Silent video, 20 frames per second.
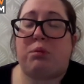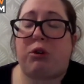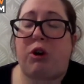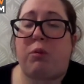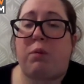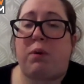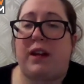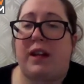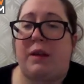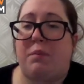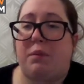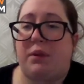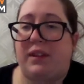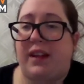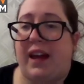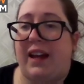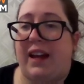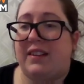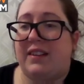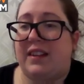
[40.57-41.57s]
properly
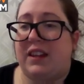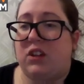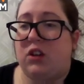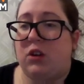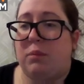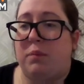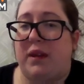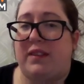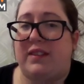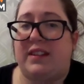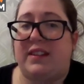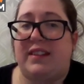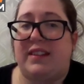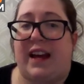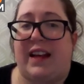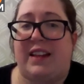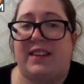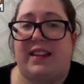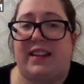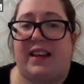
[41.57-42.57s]
protecting your business
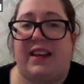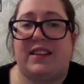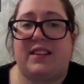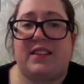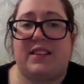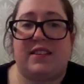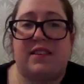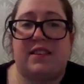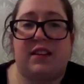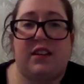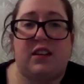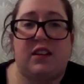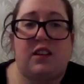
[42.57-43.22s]
assets.